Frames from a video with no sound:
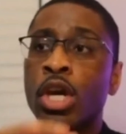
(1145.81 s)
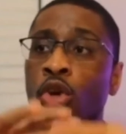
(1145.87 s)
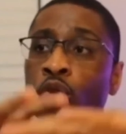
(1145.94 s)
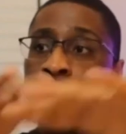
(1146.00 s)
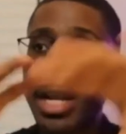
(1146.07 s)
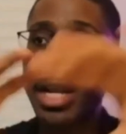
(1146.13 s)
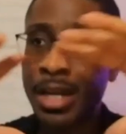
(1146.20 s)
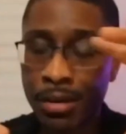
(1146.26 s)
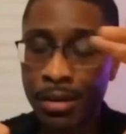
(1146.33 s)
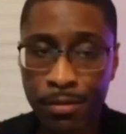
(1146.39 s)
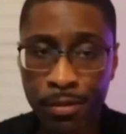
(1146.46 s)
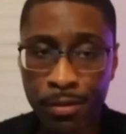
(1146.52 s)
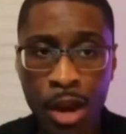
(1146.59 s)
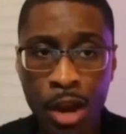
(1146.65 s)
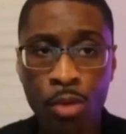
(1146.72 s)
Create an
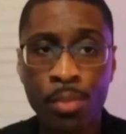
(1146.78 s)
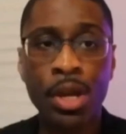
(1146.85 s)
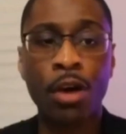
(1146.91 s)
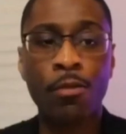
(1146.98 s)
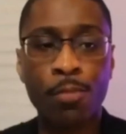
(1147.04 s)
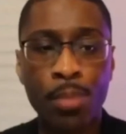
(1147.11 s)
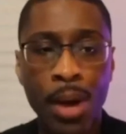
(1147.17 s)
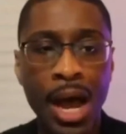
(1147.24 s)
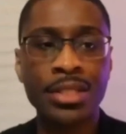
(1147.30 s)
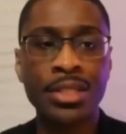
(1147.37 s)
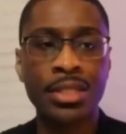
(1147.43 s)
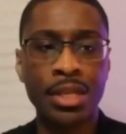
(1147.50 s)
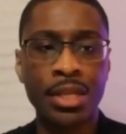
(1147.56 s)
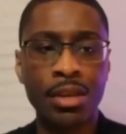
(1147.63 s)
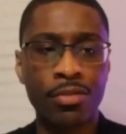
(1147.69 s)
environment of
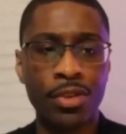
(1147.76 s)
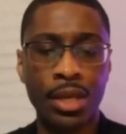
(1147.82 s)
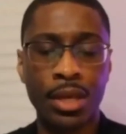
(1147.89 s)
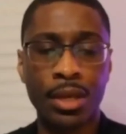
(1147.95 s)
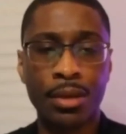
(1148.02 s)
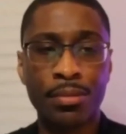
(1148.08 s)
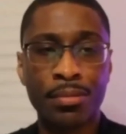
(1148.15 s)
positivity.